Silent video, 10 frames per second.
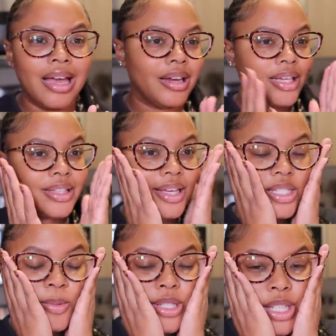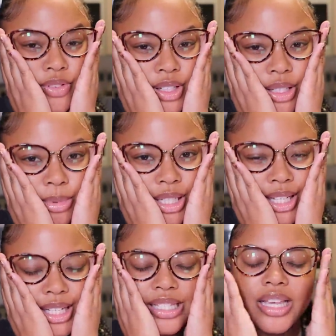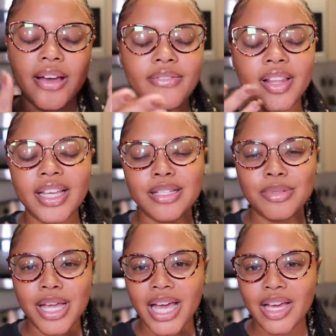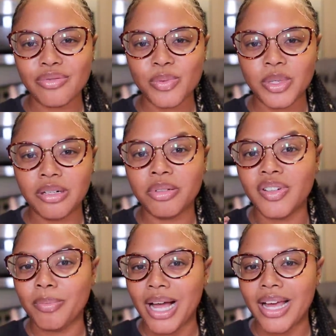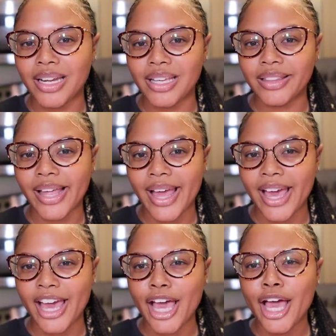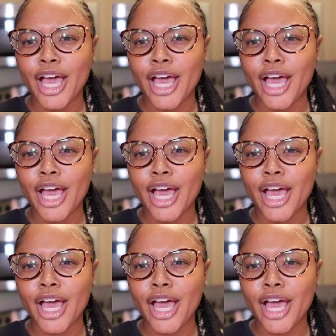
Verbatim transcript: I did that specifically because I feel like sometimes we need to be reminded that